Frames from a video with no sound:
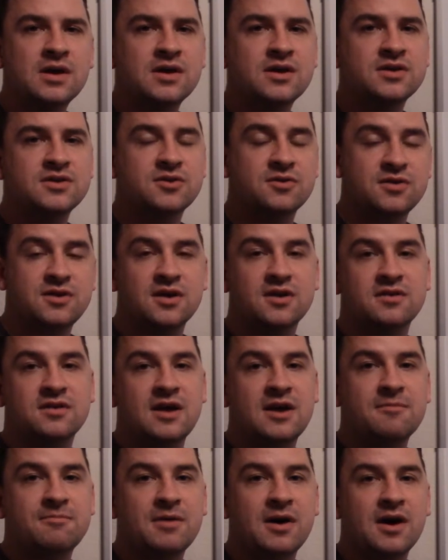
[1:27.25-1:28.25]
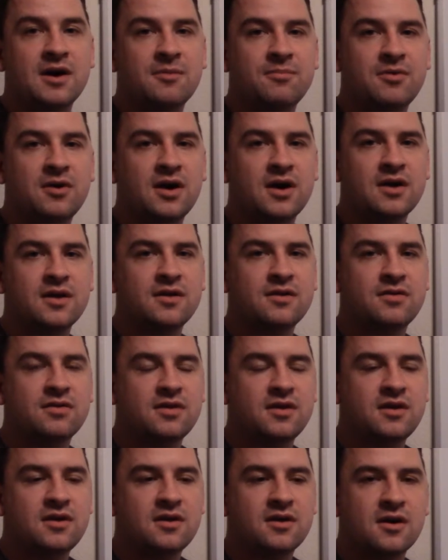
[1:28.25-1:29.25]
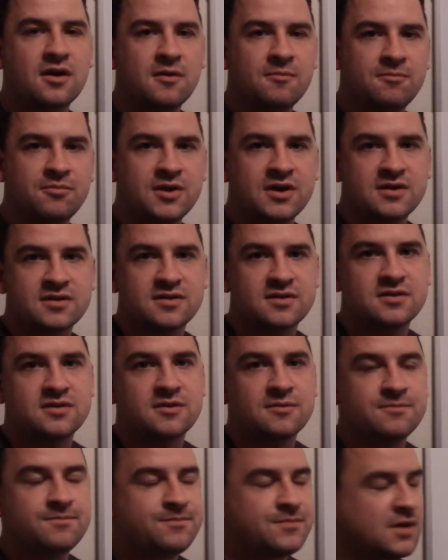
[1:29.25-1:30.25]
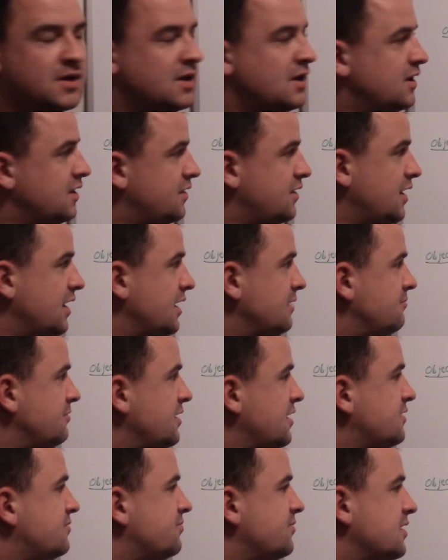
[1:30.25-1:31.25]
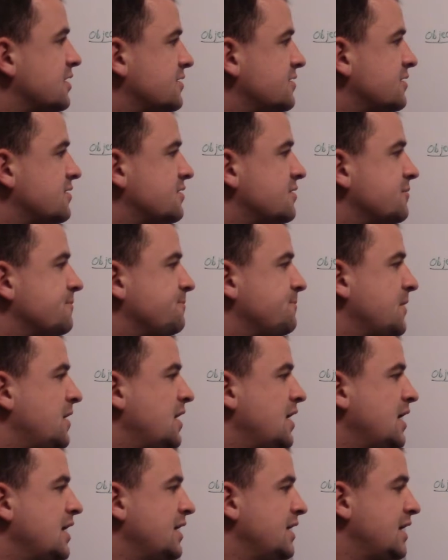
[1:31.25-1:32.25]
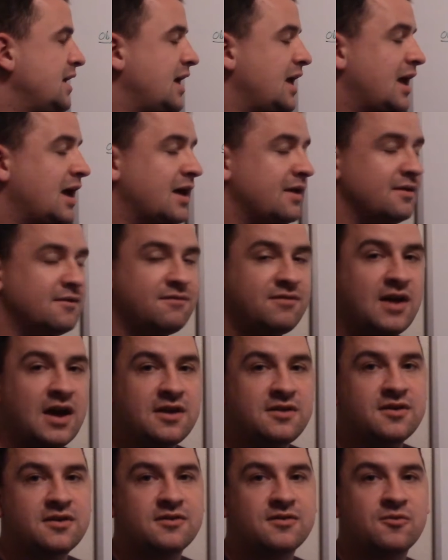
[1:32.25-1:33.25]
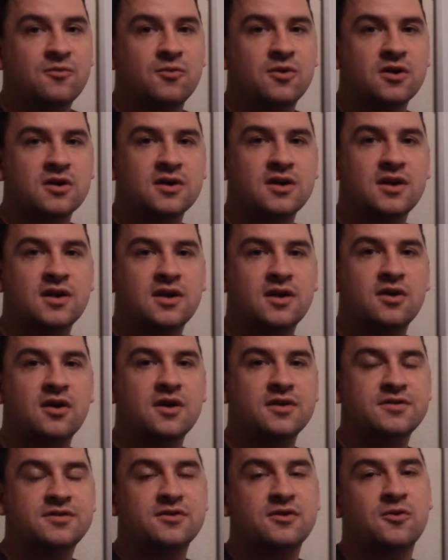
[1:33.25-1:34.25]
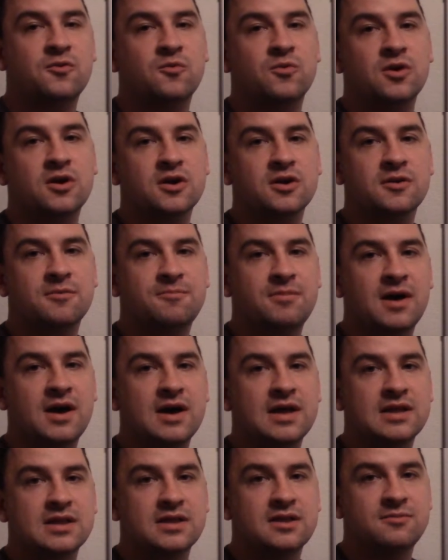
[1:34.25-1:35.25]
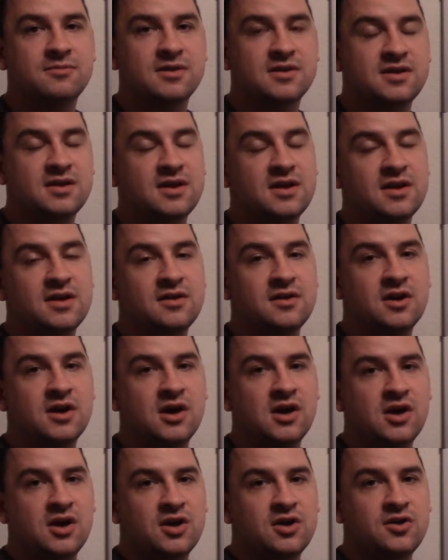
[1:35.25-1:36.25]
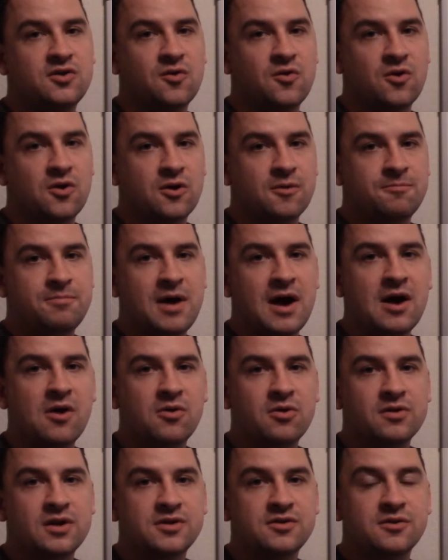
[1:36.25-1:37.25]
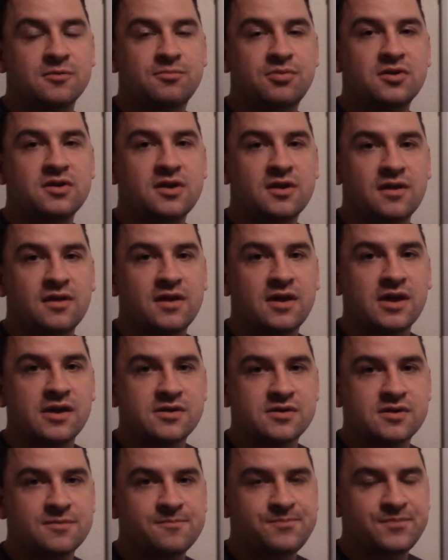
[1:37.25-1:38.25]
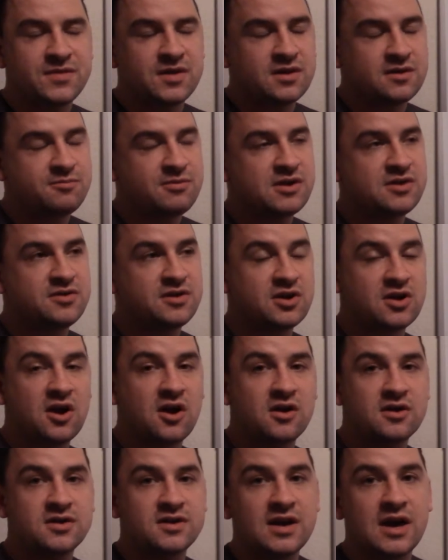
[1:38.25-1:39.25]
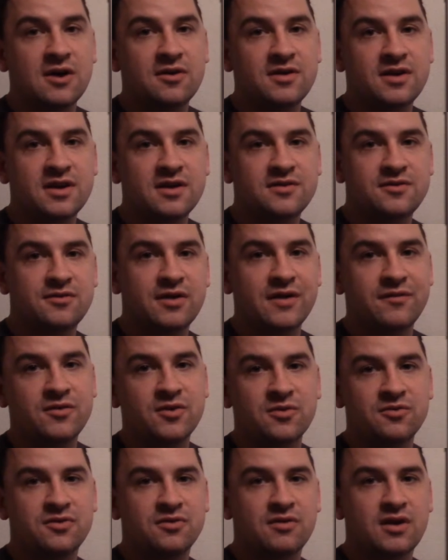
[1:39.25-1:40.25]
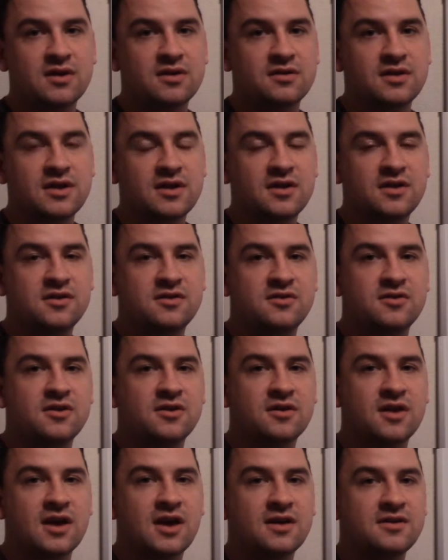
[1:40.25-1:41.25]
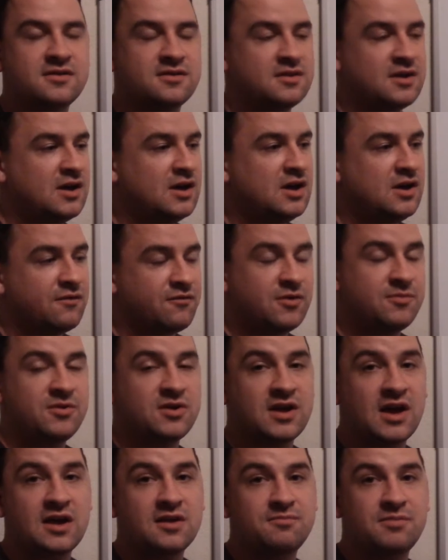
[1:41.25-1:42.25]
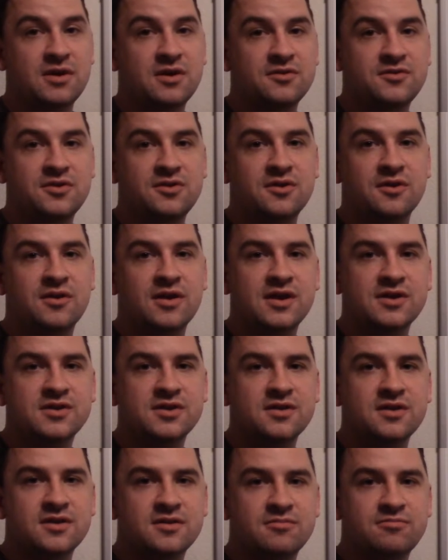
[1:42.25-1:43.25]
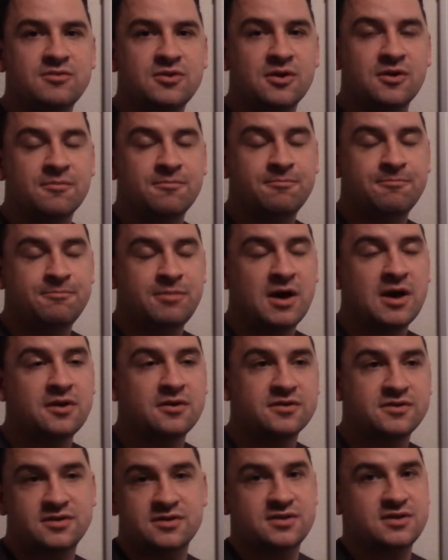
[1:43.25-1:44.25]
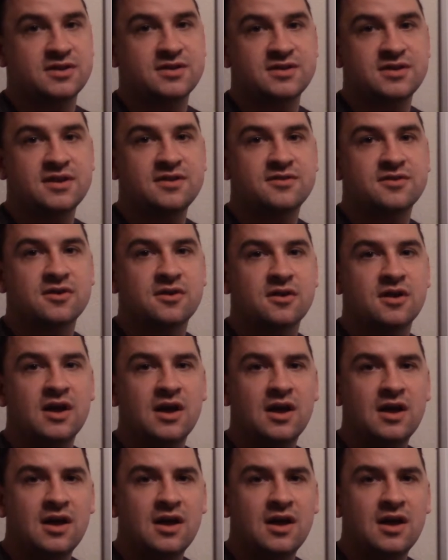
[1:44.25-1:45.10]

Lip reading: So it does that by applying the brake system, the ABS brake system. And if that doesn't work, it can also work by limiting your power that you're putting in the engine. Especially cars nowadays, you have no direct linkage to your gas from your gas pedal to your engine. Your pedal is just a sensor.